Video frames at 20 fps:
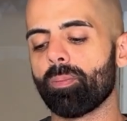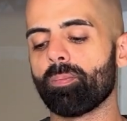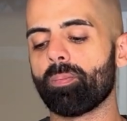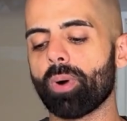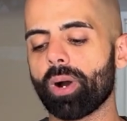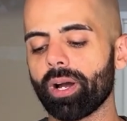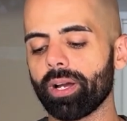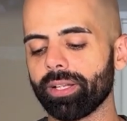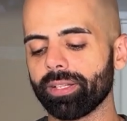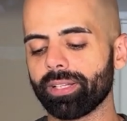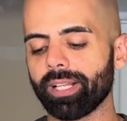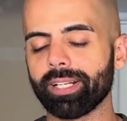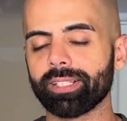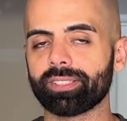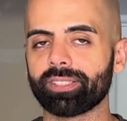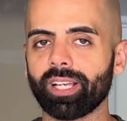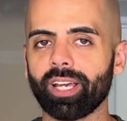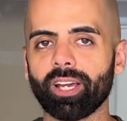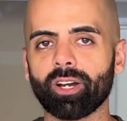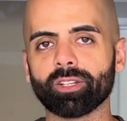But they
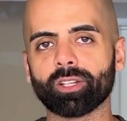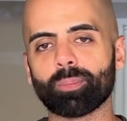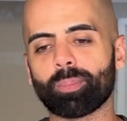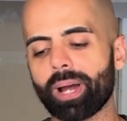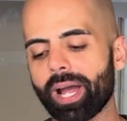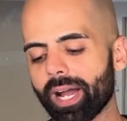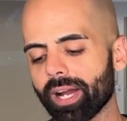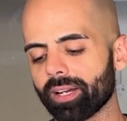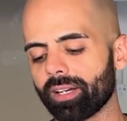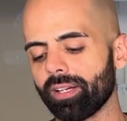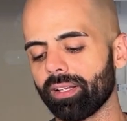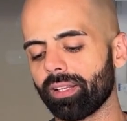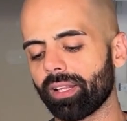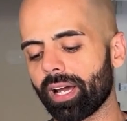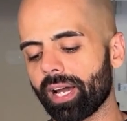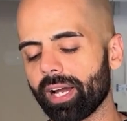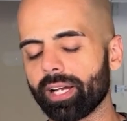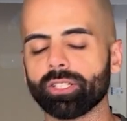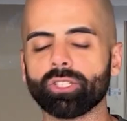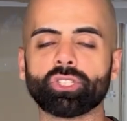say on the back that